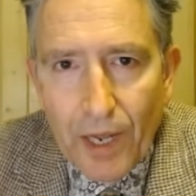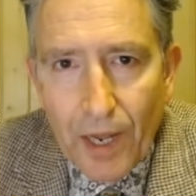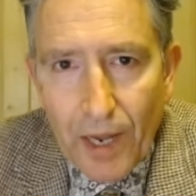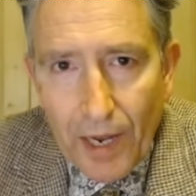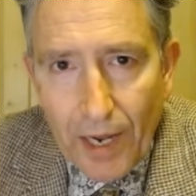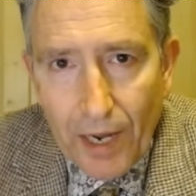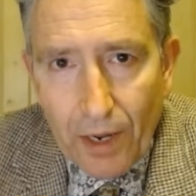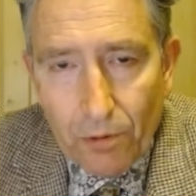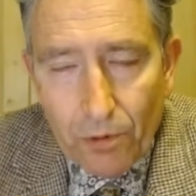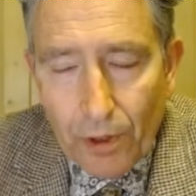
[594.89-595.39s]

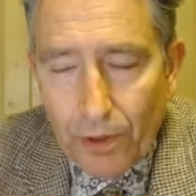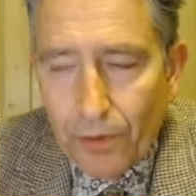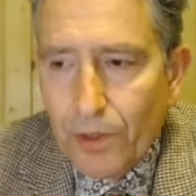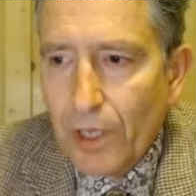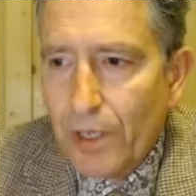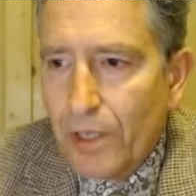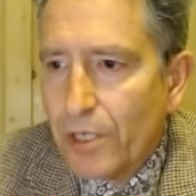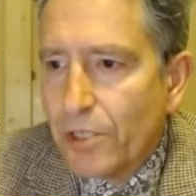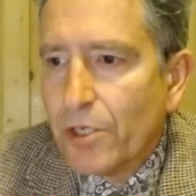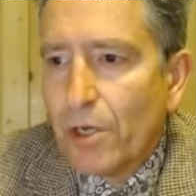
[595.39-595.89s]
And
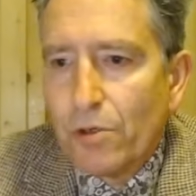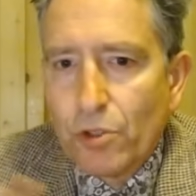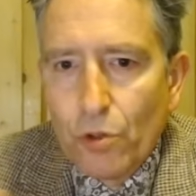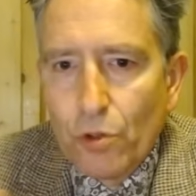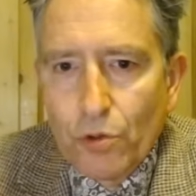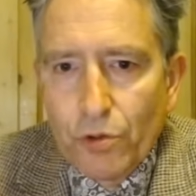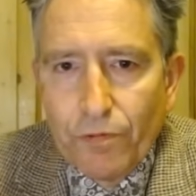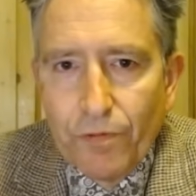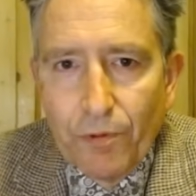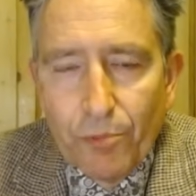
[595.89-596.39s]
there's no source of
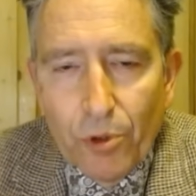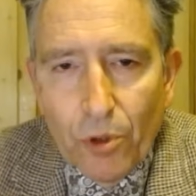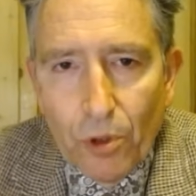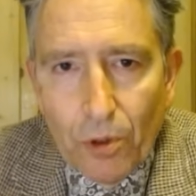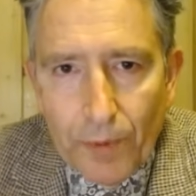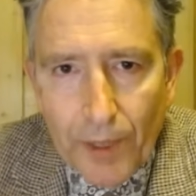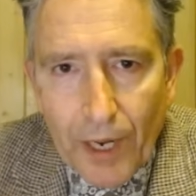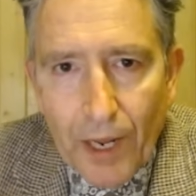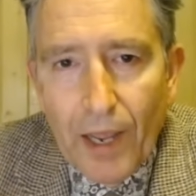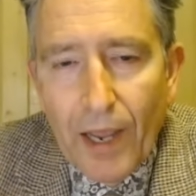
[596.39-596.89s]
employment.
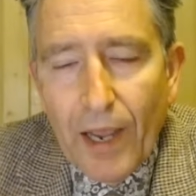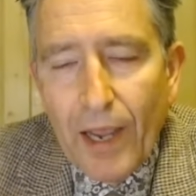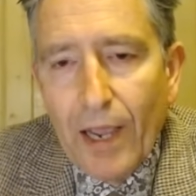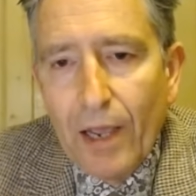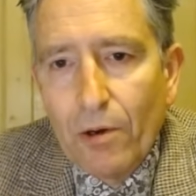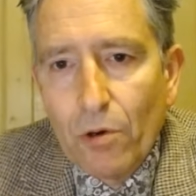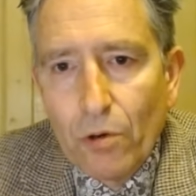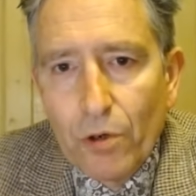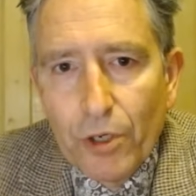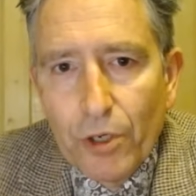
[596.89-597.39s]
How
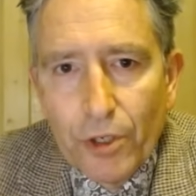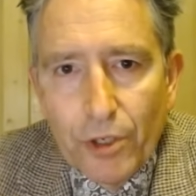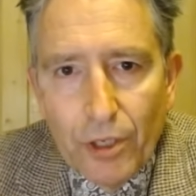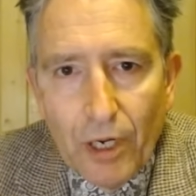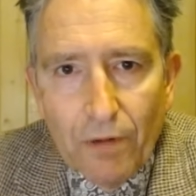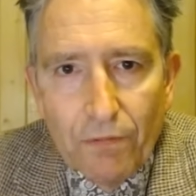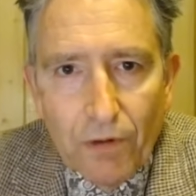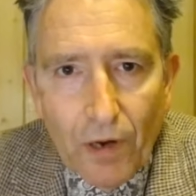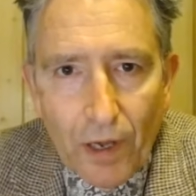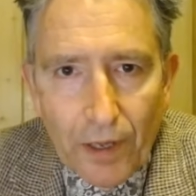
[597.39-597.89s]
long can you live
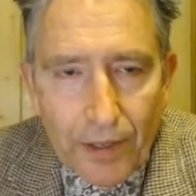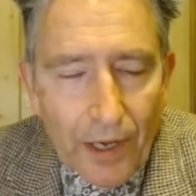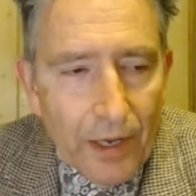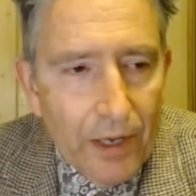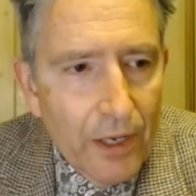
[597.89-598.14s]
like that?